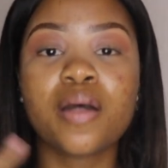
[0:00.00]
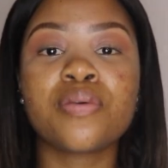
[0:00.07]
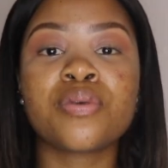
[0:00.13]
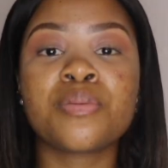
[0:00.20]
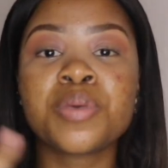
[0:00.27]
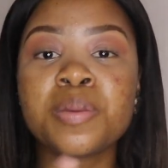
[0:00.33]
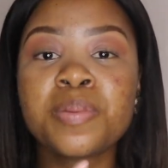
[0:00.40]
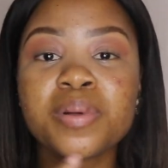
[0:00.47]
The
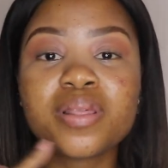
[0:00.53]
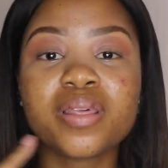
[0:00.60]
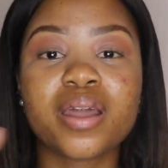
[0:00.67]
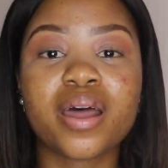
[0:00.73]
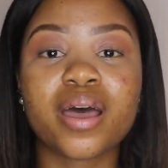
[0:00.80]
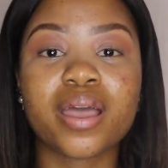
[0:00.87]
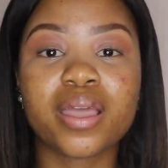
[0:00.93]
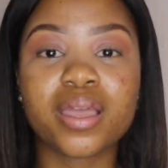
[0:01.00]
people that
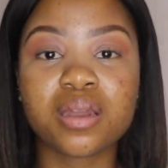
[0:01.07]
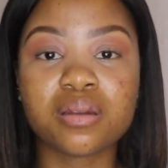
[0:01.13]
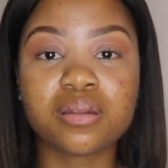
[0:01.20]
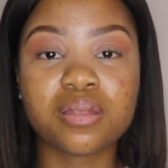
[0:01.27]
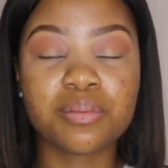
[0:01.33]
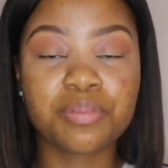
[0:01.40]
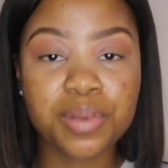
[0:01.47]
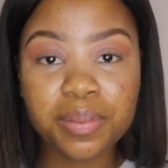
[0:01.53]

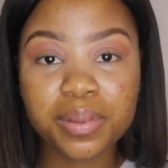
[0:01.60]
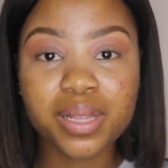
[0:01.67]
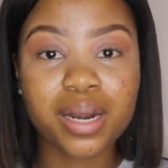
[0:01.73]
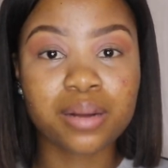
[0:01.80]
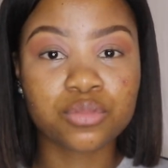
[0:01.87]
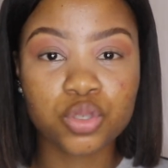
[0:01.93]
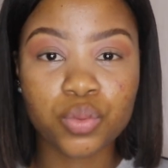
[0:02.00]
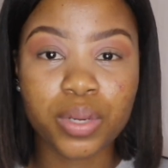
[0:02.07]

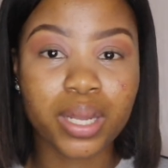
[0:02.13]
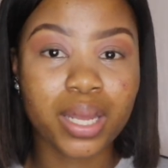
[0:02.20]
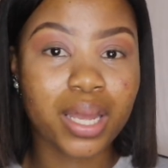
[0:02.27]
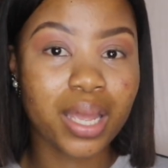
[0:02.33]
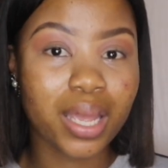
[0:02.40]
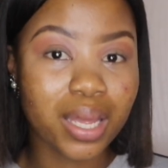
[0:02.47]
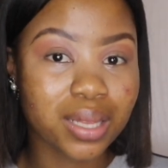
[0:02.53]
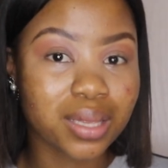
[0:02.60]
I'm showing
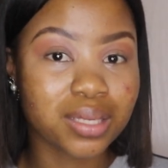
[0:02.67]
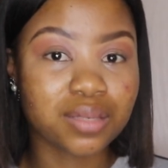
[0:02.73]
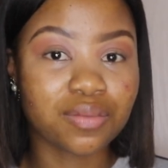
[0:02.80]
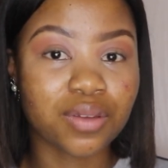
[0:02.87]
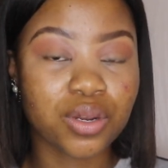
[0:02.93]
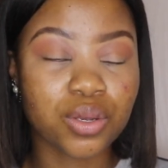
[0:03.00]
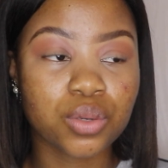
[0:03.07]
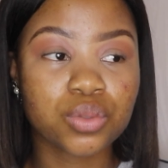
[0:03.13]
in these
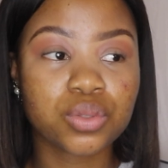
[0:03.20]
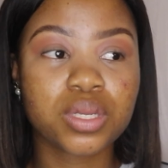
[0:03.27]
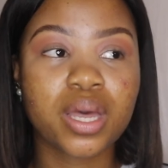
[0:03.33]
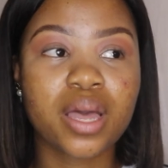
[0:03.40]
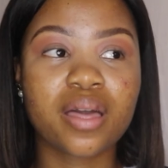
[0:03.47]
videos,